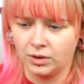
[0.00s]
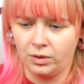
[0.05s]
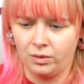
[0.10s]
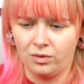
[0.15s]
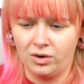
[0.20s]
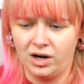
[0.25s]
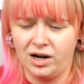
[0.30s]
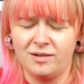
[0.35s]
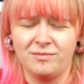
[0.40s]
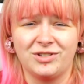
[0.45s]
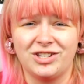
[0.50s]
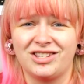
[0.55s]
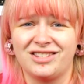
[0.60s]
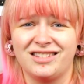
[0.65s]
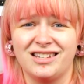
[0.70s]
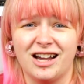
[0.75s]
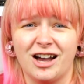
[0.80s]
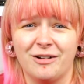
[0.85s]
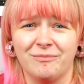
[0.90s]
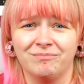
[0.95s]
Or I'm
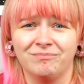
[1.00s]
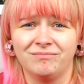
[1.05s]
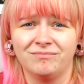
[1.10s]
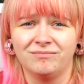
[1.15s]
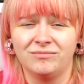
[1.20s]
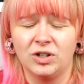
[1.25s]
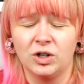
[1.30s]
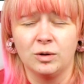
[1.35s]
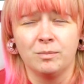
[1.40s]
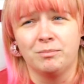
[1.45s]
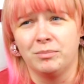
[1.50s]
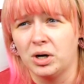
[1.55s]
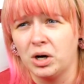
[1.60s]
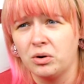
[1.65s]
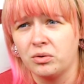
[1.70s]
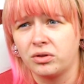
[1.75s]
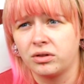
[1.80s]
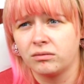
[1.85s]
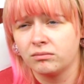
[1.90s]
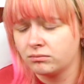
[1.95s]
just dumb, or
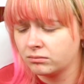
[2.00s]
both.